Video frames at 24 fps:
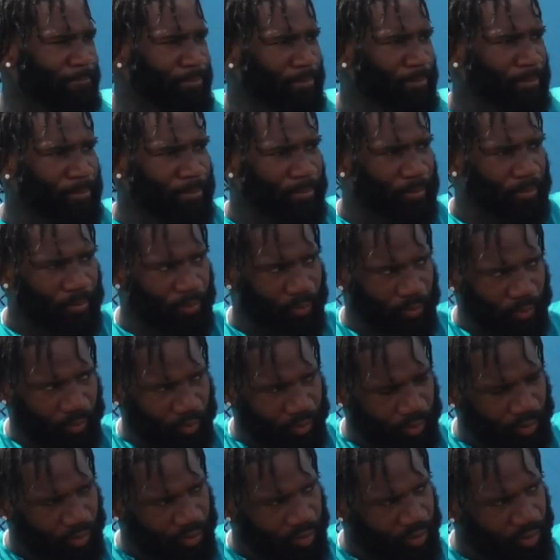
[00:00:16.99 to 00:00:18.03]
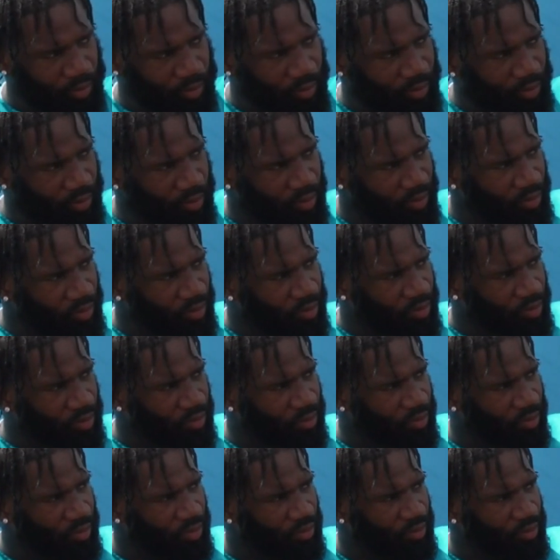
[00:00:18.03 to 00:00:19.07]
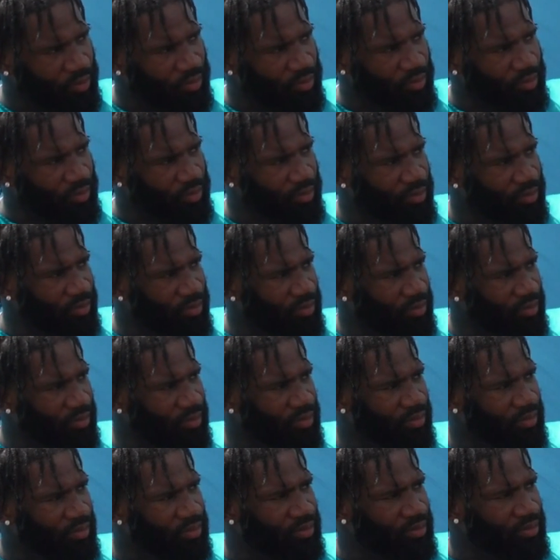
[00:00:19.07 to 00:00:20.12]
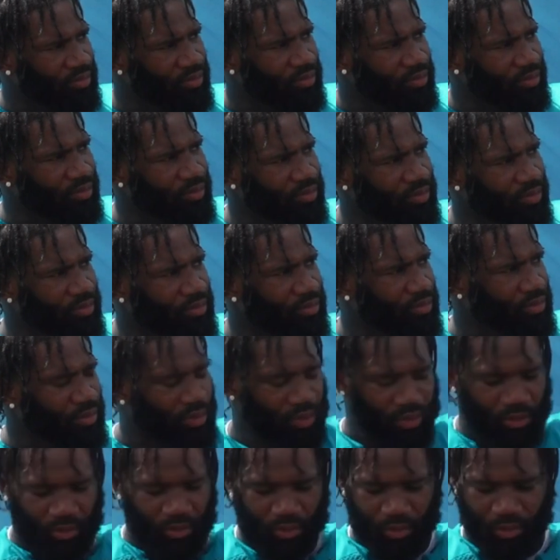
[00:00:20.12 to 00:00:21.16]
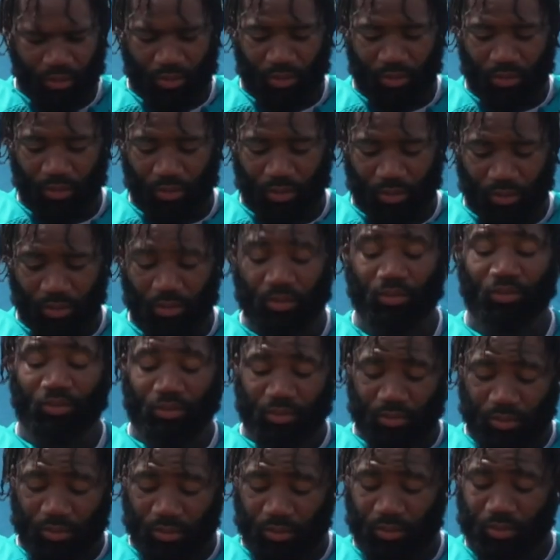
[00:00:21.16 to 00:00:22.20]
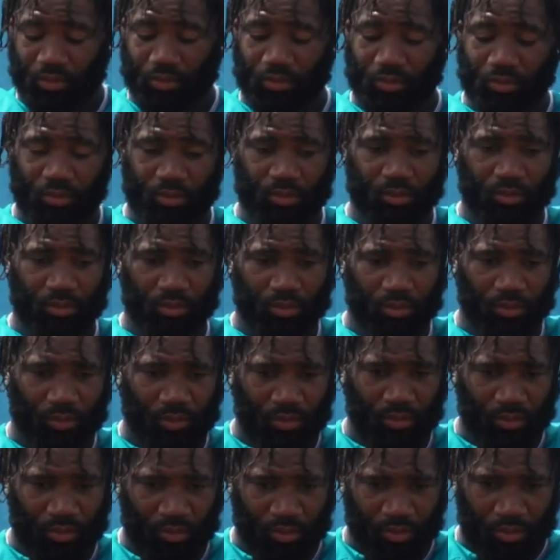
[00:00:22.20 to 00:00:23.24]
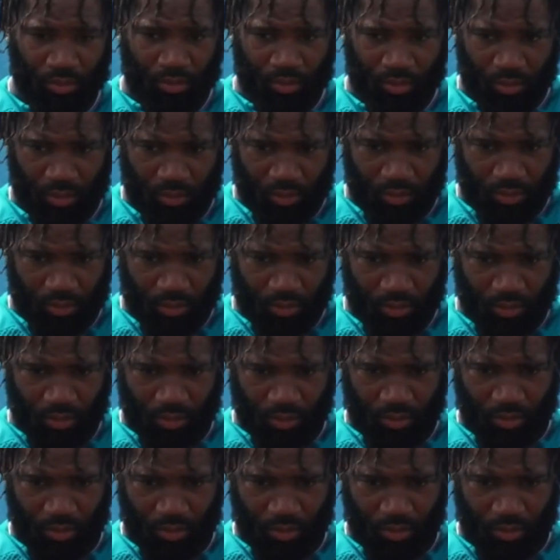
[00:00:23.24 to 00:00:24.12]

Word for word: Last year's regular season game, tough day for you guys against Tampa. Did that provide any sort of inspiration,